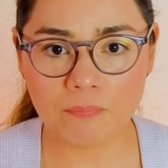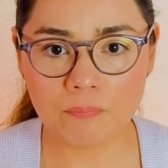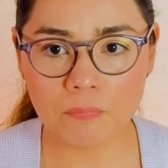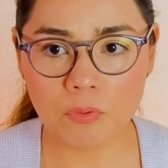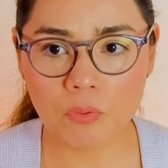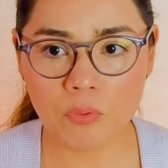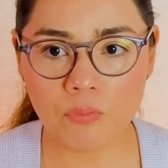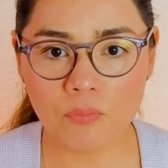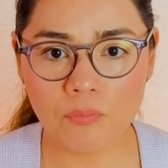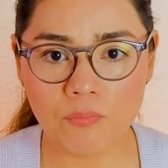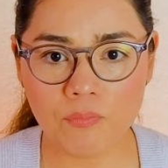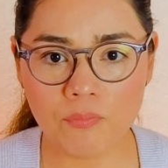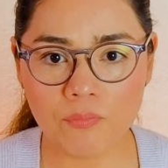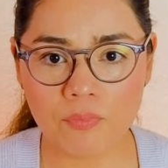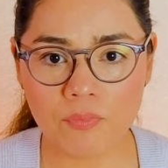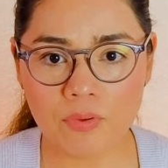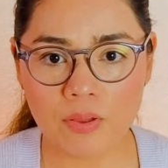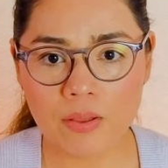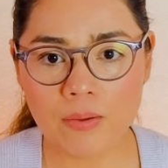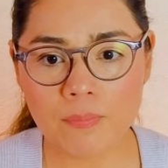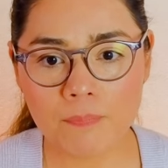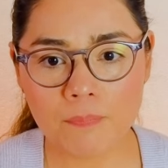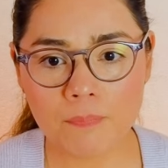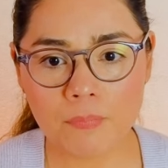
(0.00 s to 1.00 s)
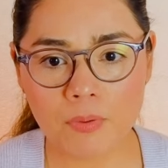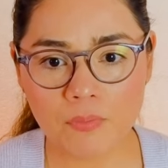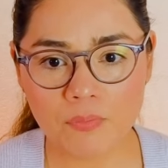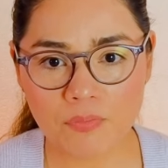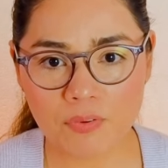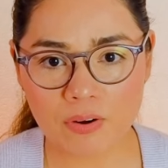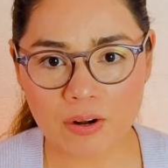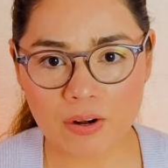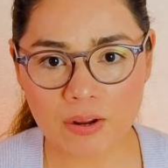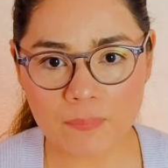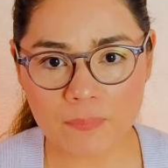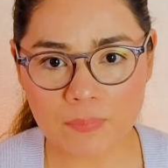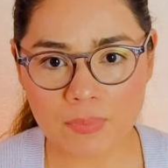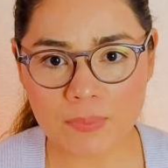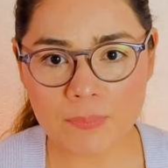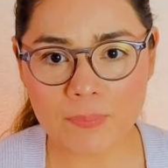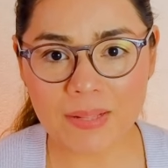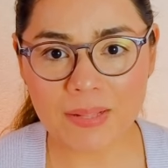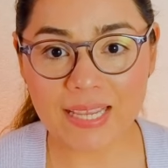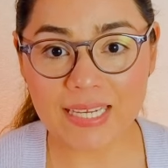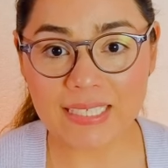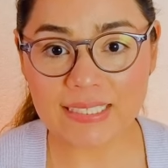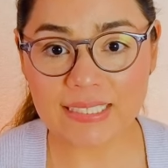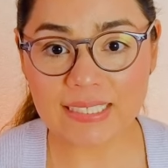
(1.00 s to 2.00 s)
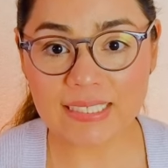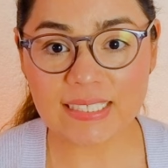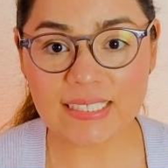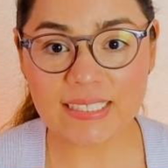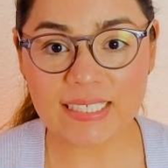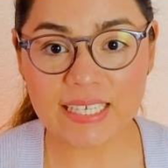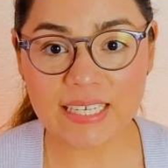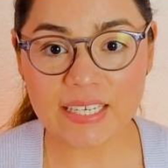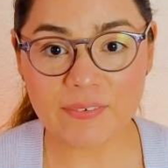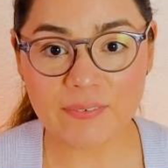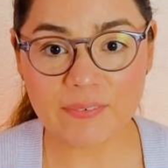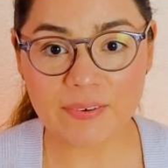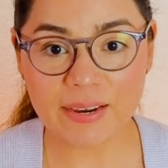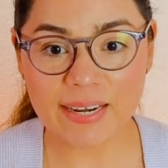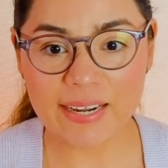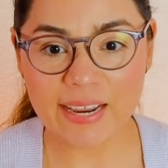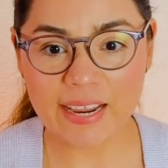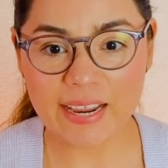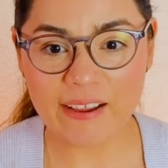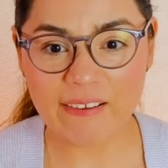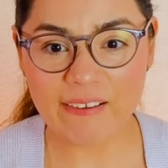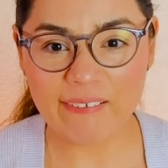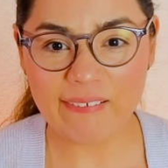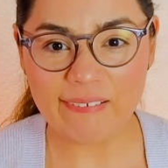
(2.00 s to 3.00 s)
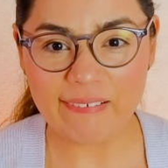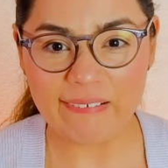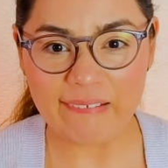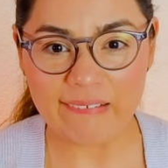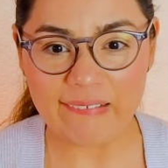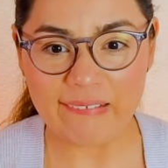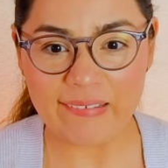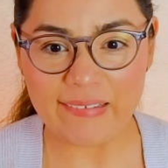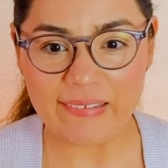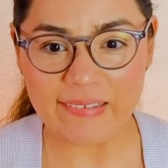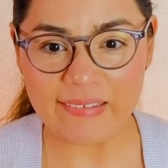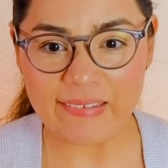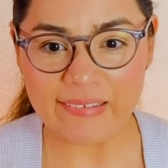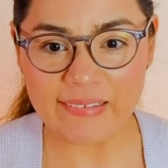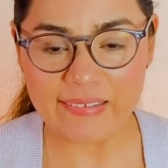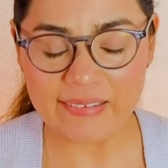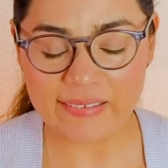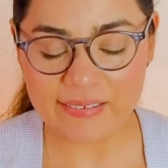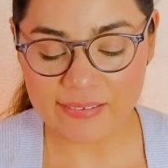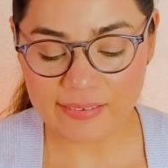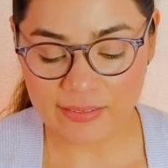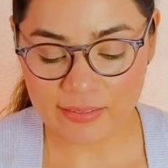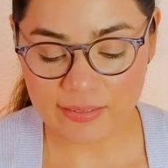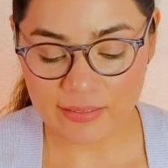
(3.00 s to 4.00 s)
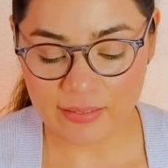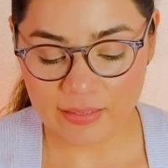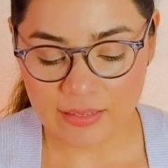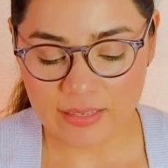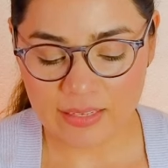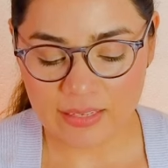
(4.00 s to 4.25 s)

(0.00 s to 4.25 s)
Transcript: move from the place it's in right now.